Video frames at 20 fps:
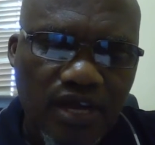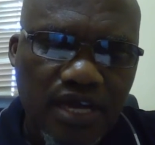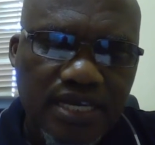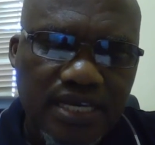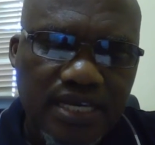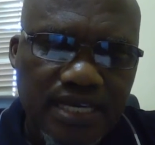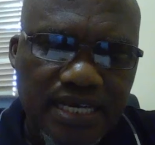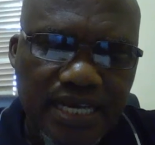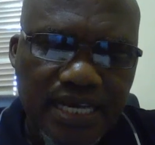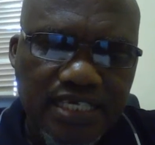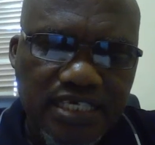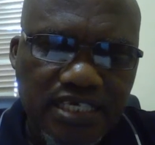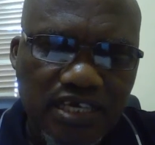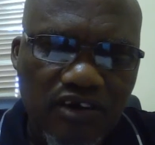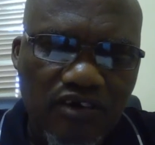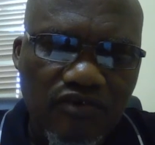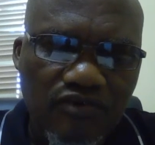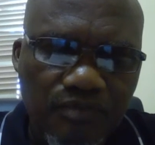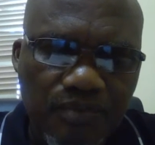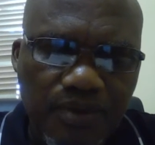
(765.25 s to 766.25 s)
a nature
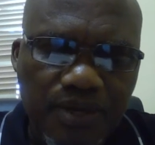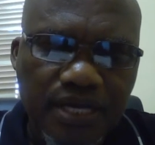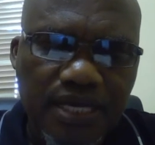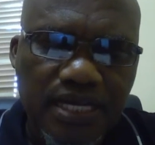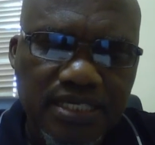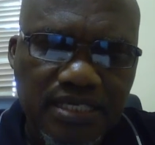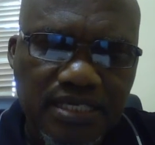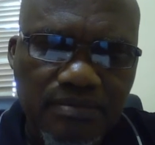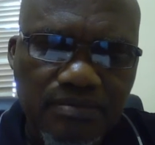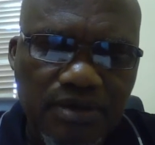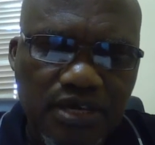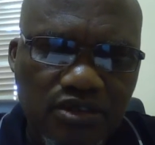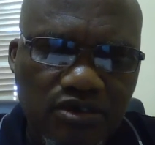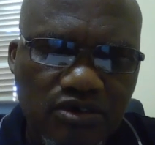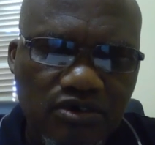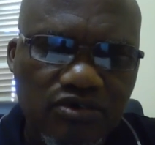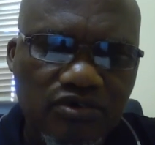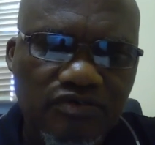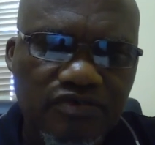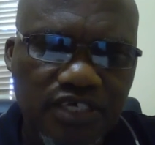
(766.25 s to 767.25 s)
of bail as a
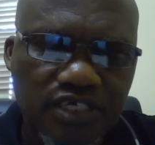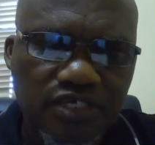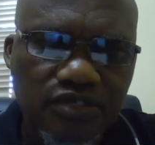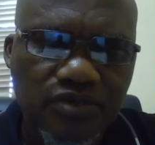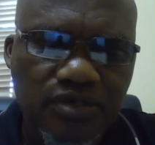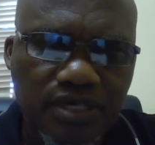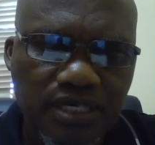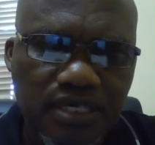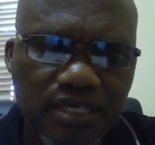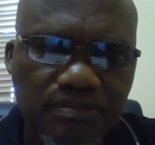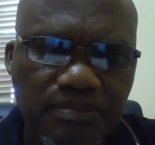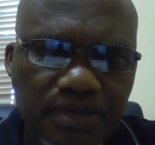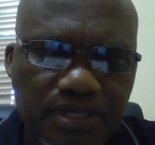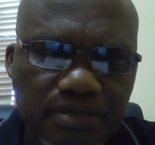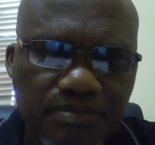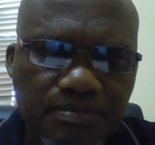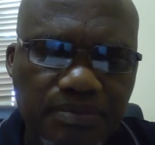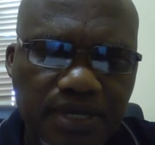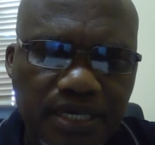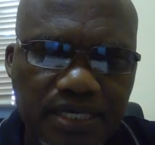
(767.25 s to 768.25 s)
method of securing
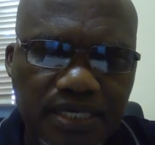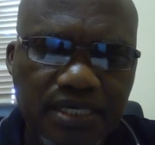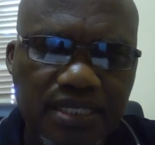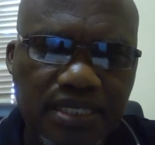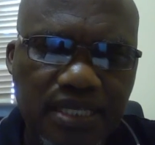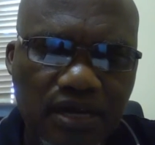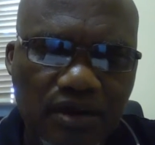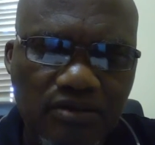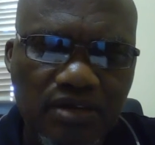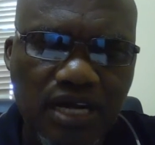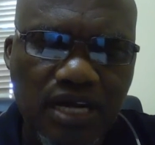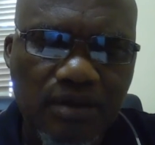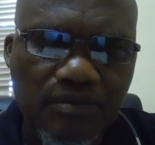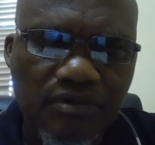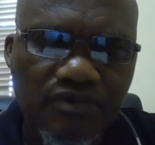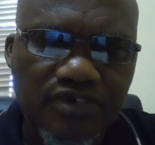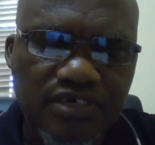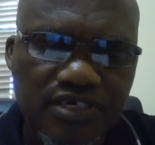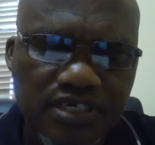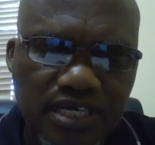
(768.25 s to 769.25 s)
liberty pending the
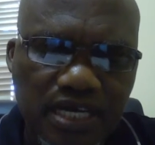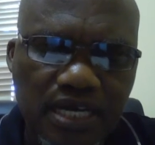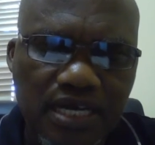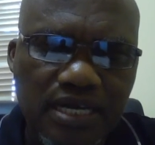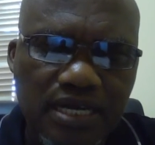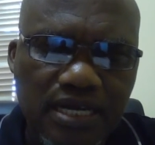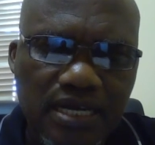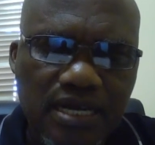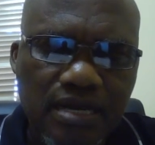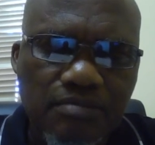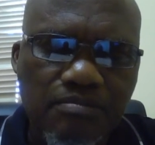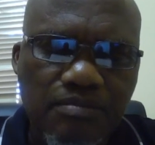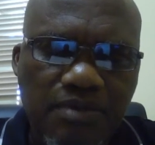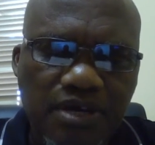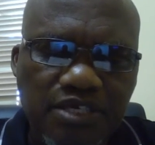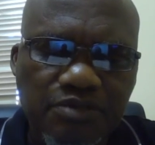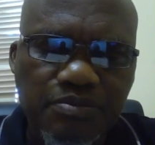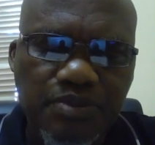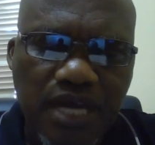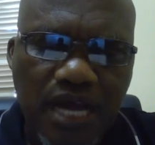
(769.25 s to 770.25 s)
outcome of a trial
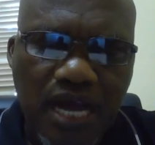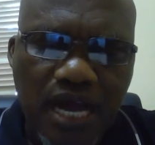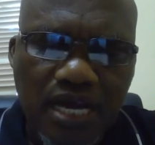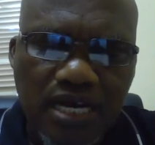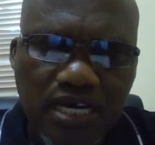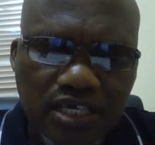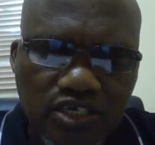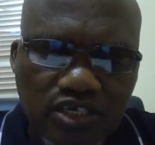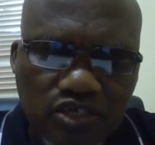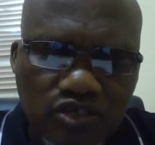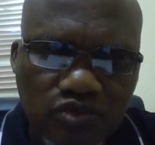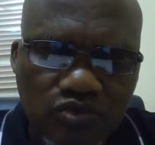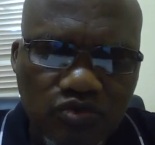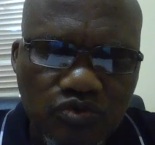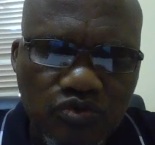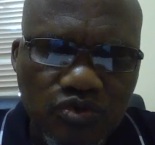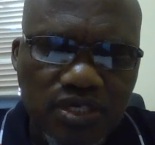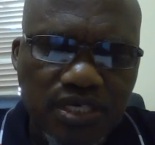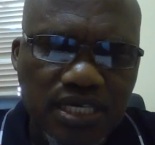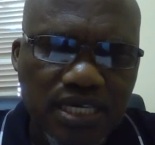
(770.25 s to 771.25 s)
must be
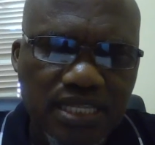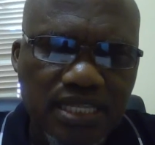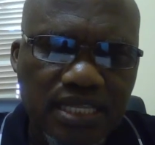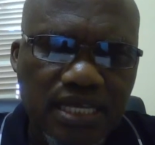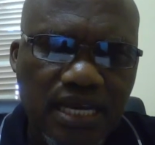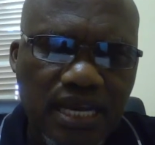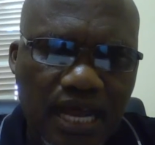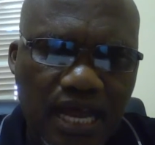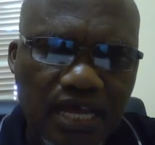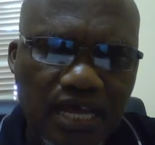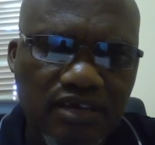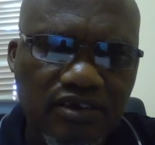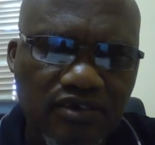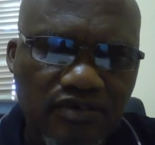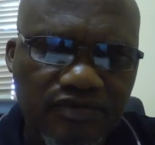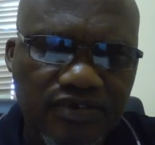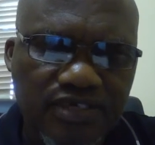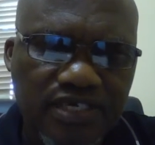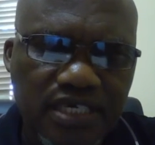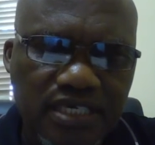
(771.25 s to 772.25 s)
understood in the light
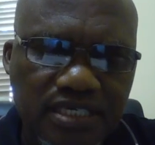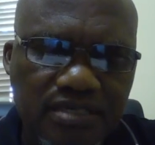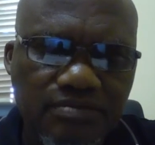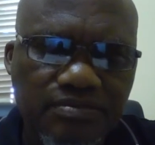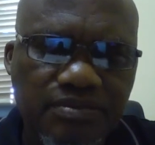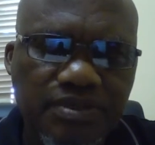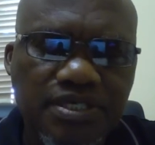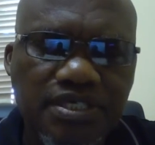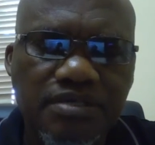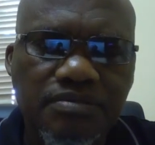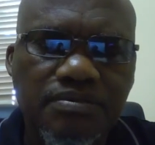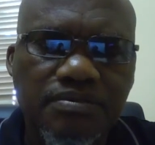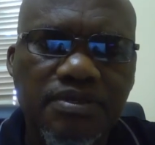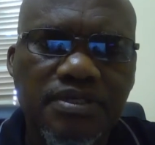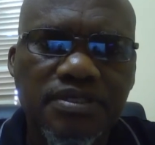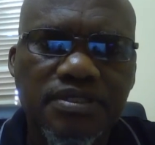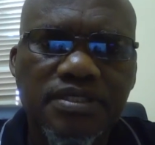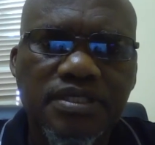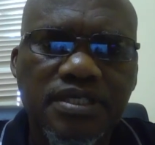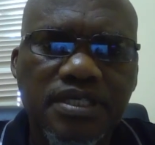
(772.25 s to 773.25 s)
of certain
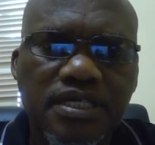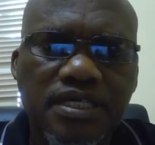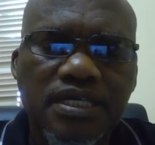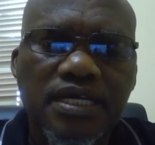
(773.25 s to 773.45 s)
principles.